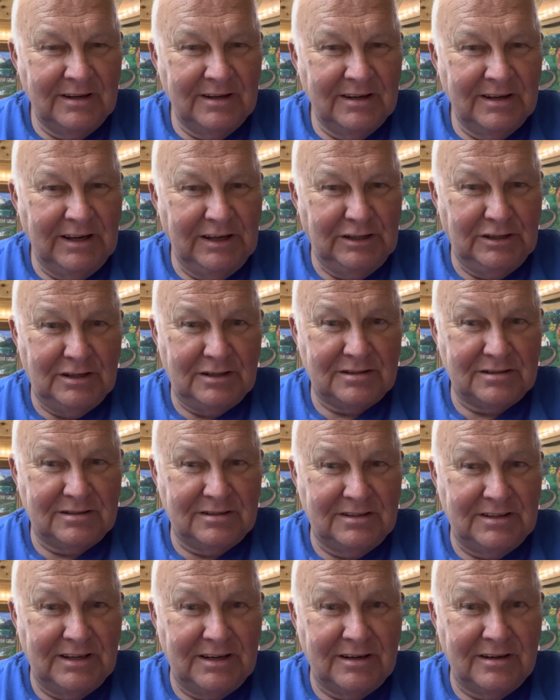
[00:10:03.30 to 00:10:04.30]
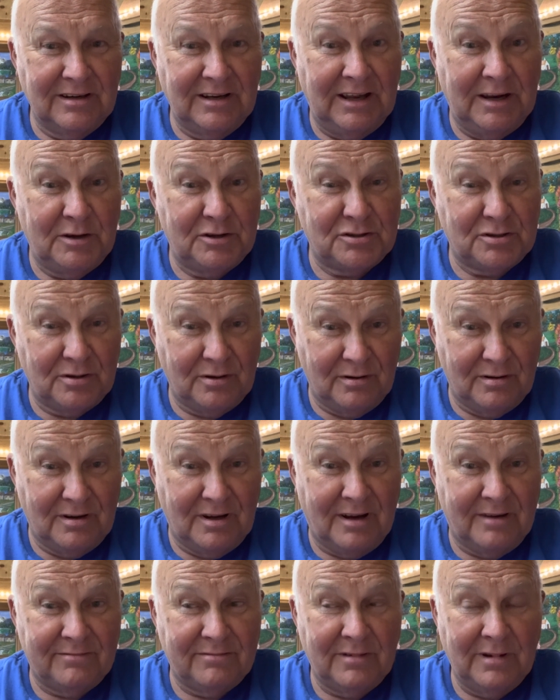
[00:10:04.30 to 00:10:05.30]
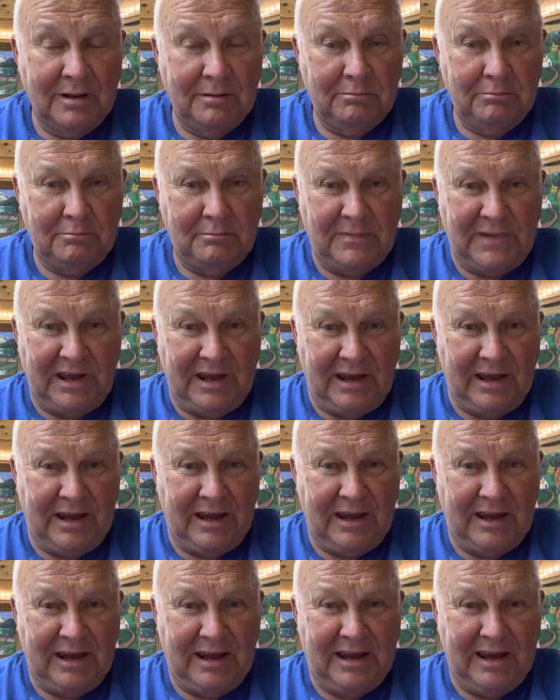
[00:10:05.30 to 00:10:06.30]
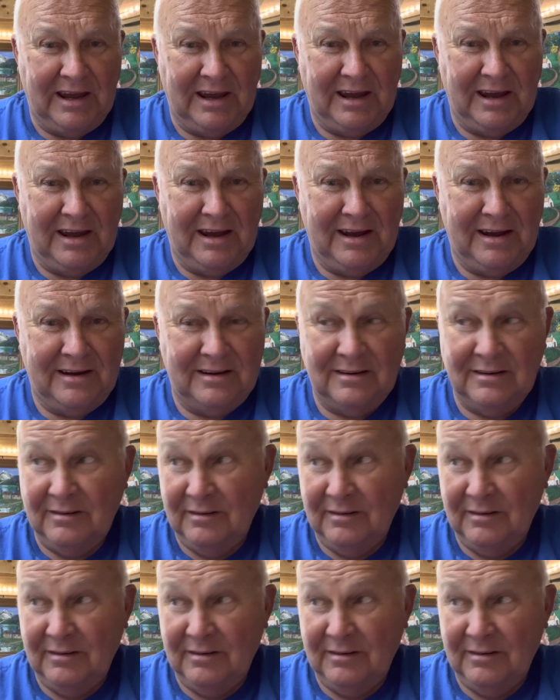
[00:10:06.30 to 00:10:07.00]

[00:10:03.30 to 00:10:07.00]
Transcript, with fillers: He just did it, and sure enough, bah! right